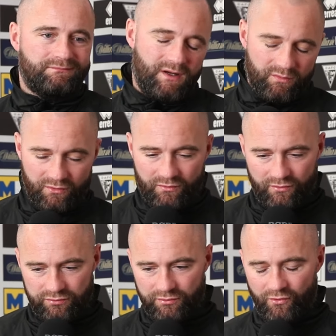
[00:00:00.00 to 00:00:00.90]
or
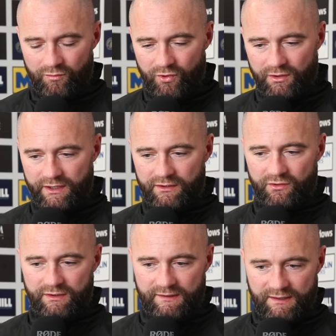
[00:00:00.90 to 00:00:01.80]
we'll know more later
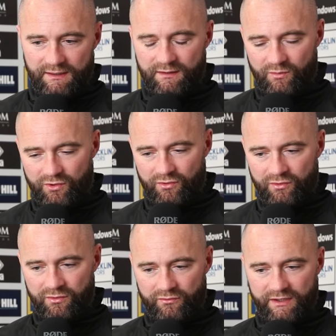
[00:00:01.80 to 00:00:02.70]
on today,
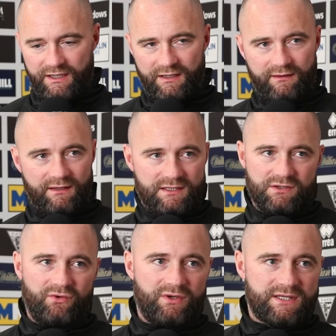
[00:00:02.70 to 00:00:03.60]
tomorrow, regarding as
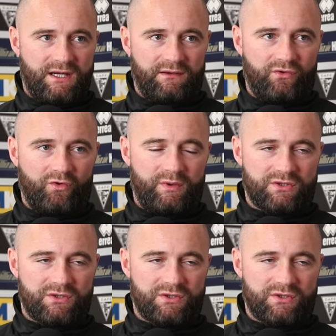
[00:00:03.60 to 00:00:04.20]
Lewis and Toby.